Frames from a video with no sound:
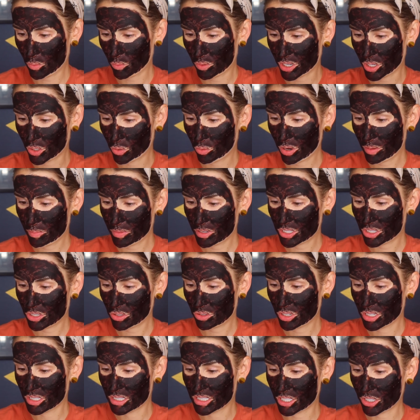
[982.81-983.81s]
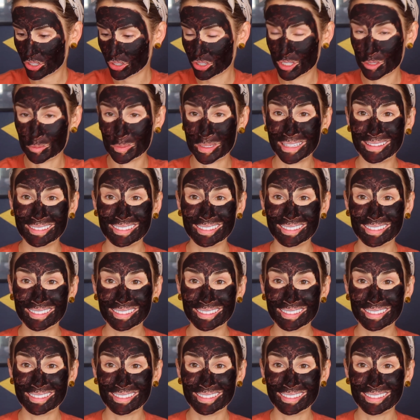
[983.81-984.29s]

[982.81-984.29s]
What equipment do you consider to be